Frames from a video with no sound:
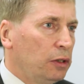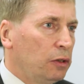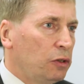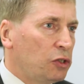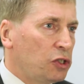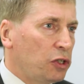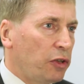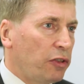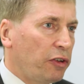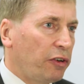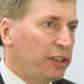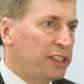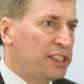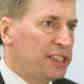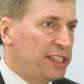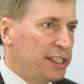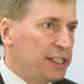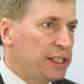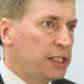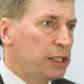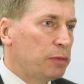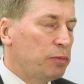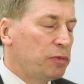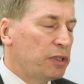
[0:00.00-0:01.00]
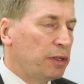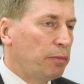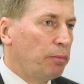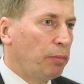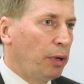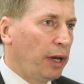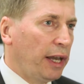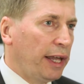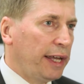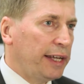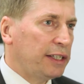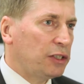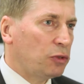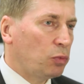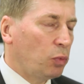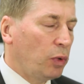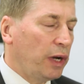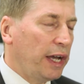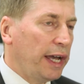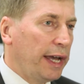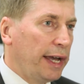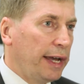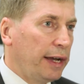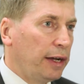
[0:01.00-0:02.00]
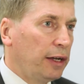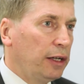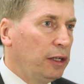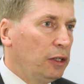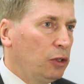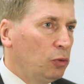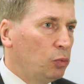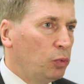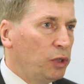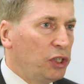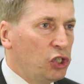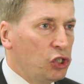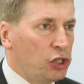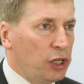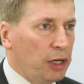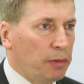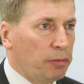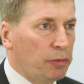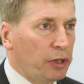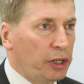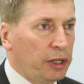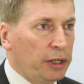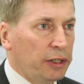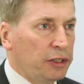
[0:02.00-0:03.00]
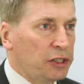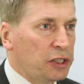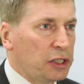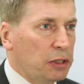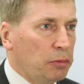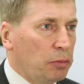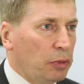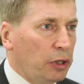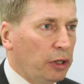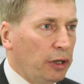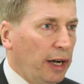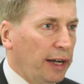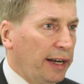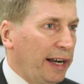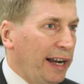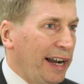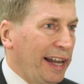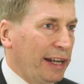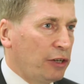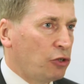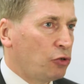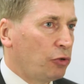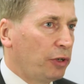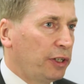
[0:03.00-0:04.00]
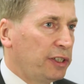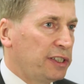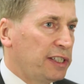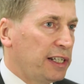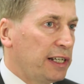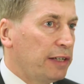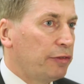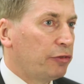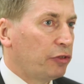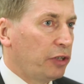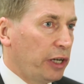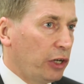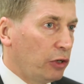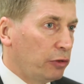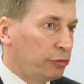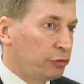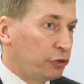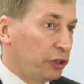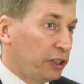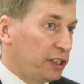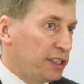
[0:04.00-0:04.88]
So there are systems in place where we ship the customer an electronic delivery note, for